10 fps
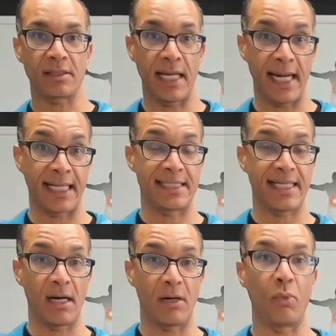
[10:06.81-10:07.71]
and I can
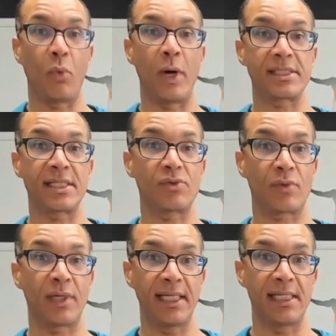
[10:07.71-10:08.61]
tell once those
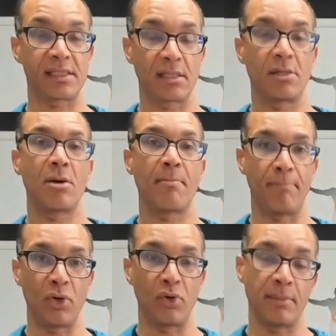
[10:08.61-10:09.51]
release,
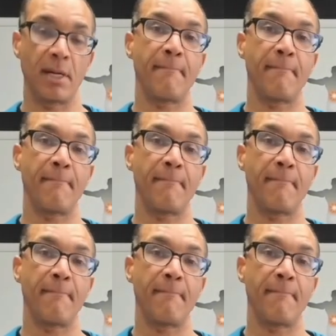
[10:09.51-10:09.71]
boom.